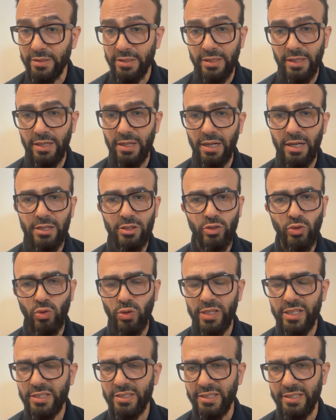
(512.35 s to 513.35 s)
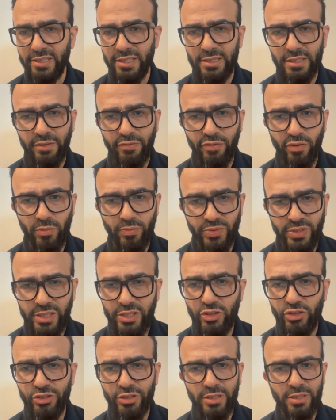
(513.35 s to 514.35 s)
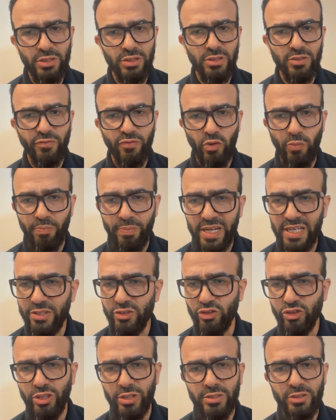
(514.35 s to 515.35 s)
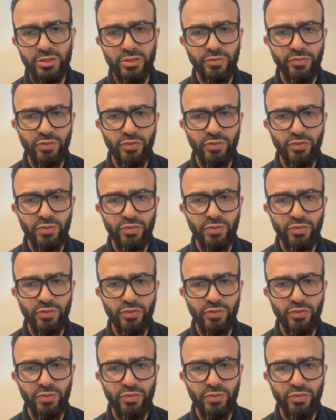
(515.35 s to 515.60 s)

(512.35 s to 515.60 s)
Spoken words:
Are you collecting data from teachers, from managers,